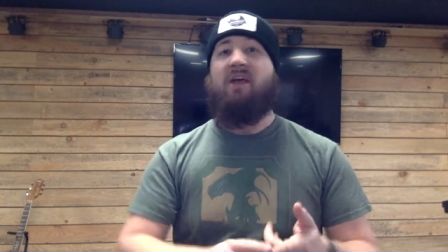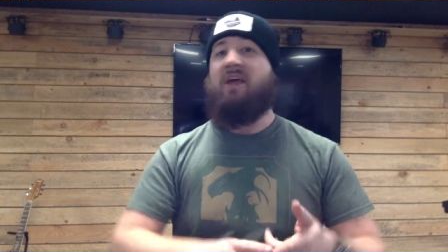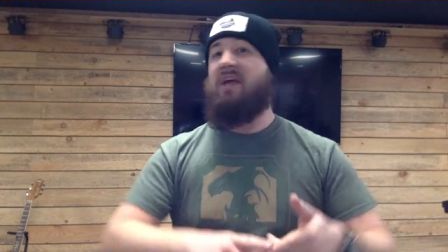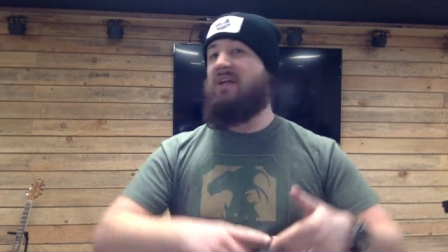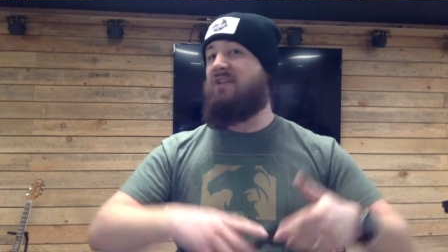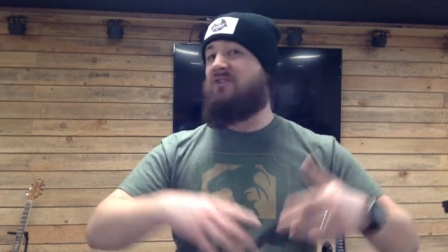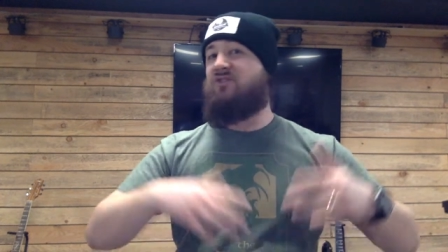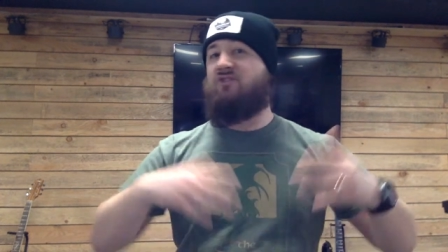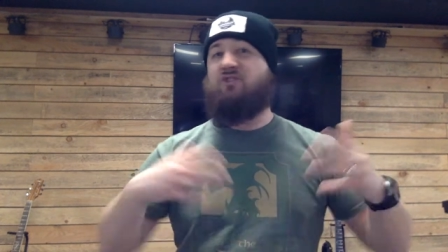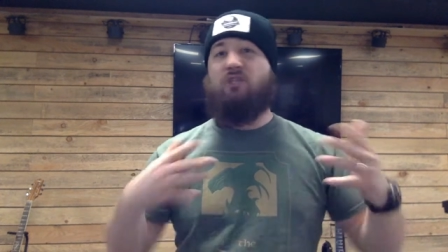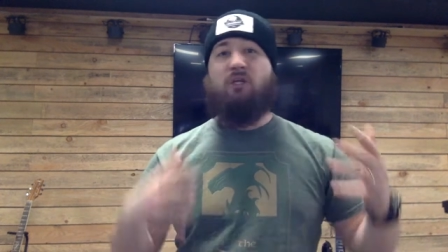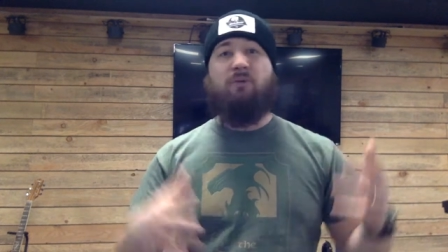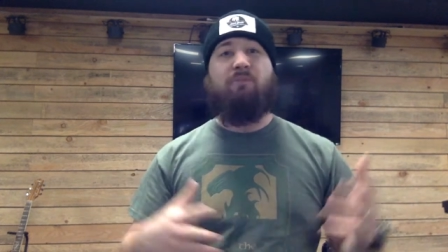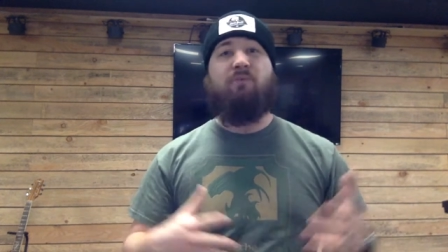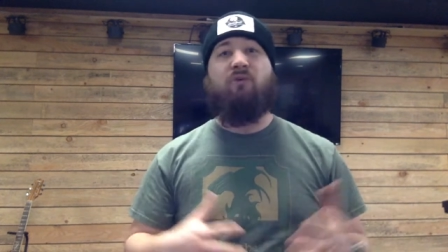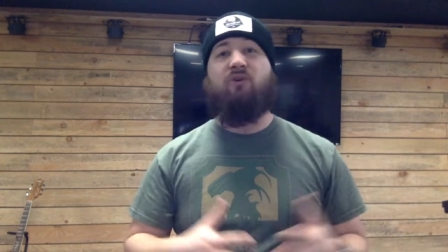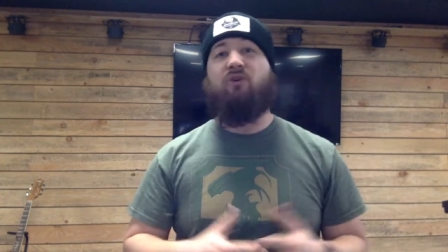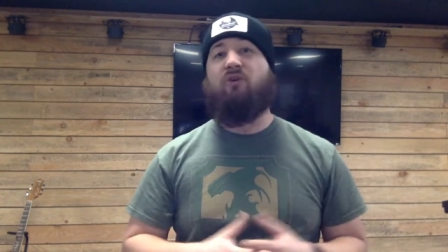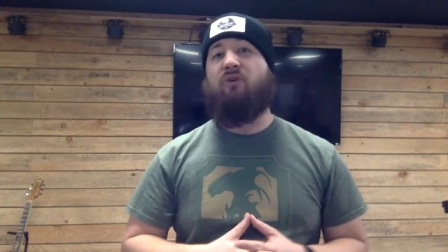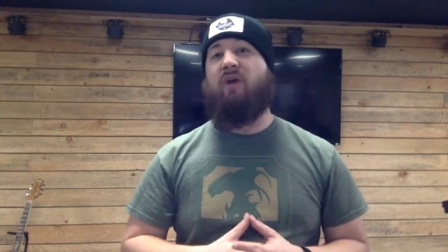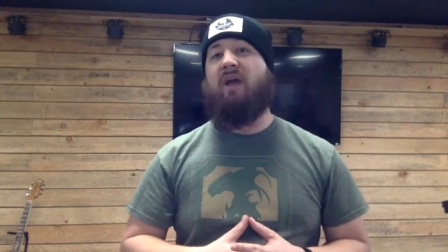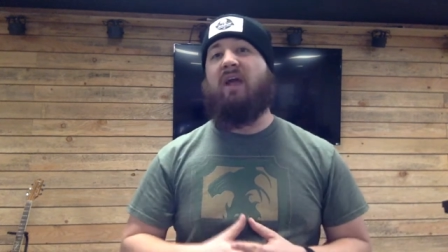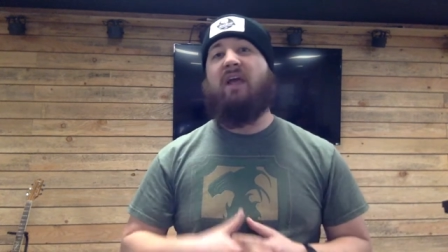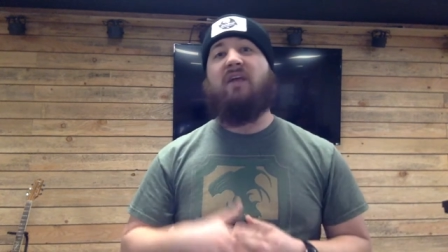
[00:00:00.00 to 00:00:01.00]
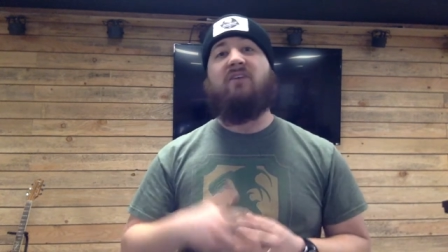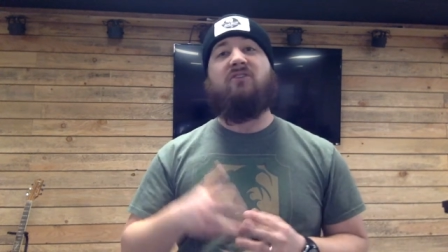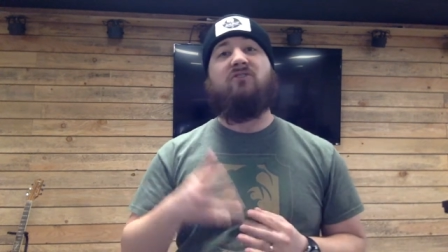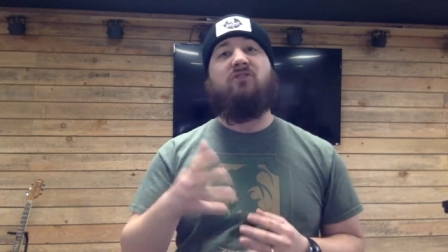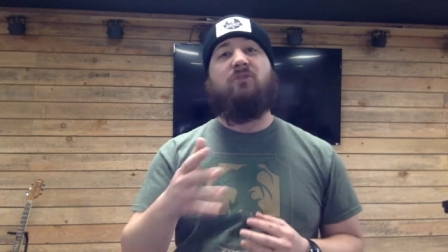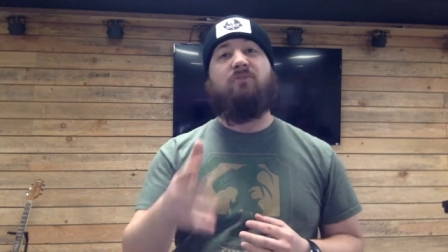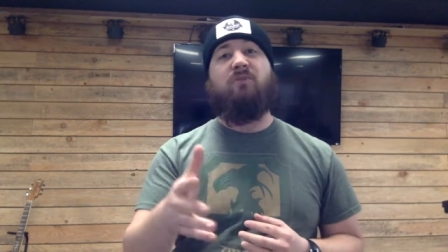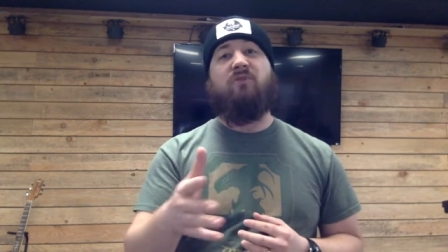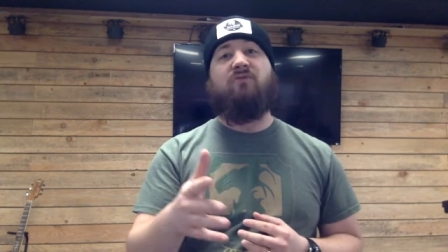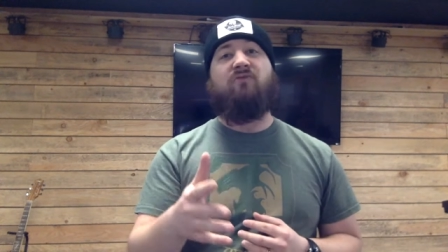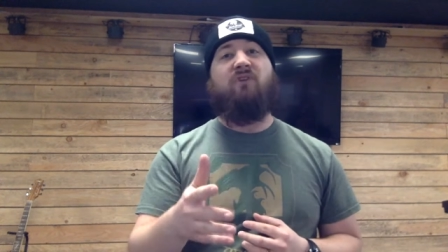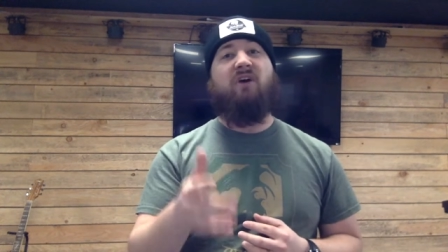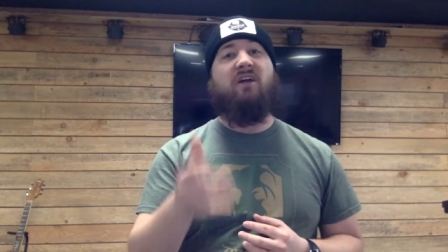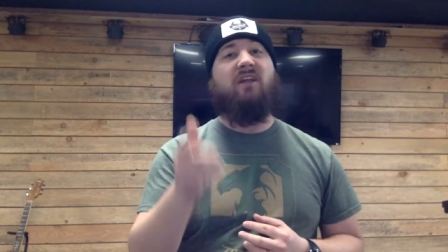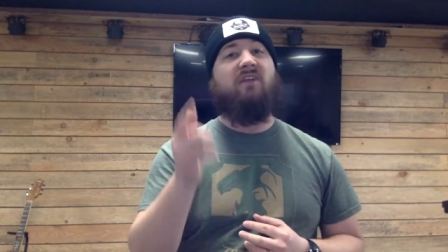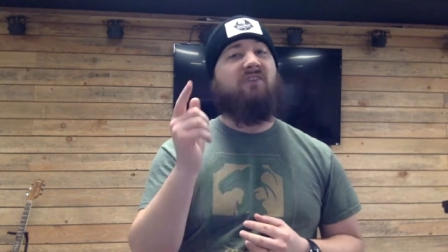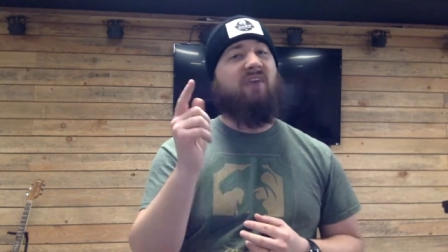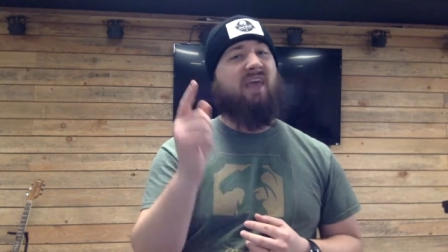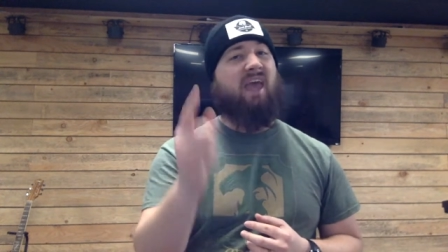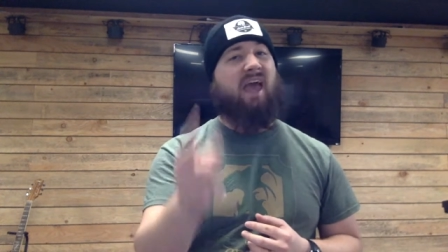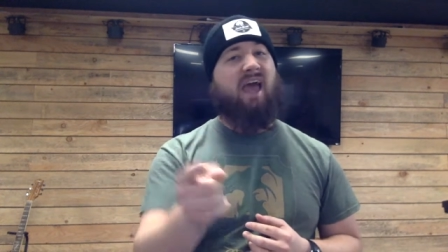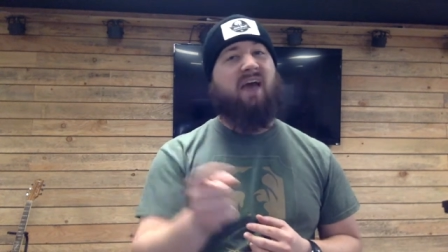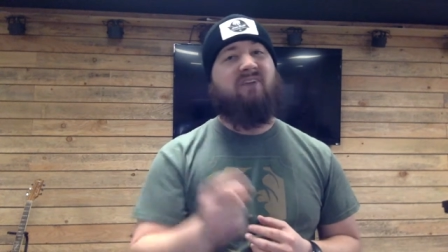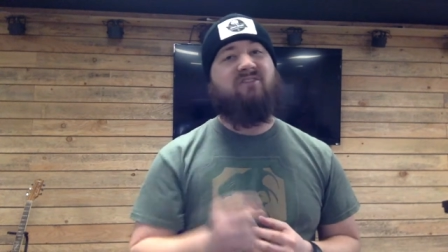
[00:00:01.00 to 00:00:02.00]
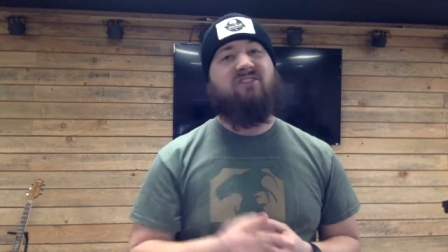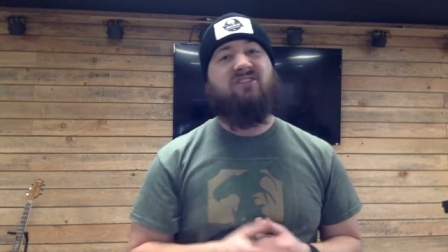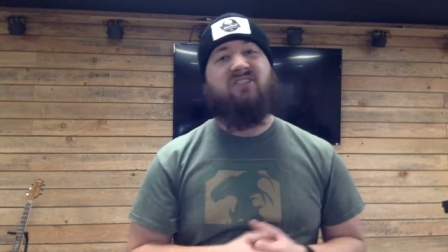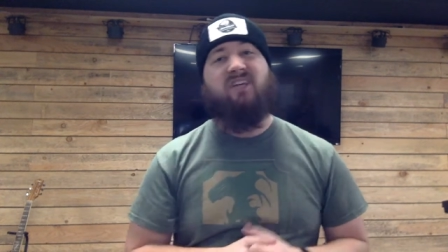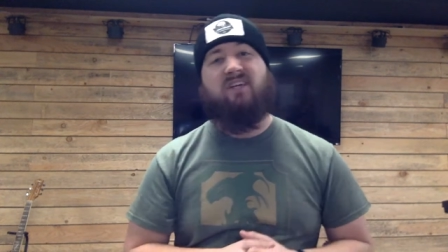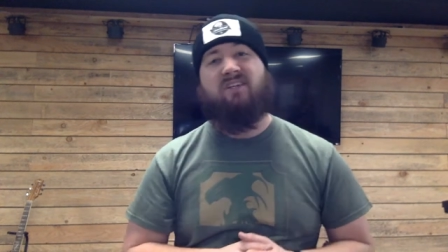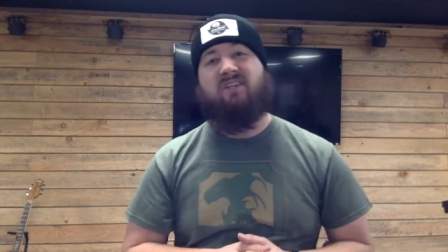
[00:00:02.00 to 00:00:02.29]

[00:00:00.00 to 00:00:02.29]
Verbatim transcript: It's super great, super fun. If you haven't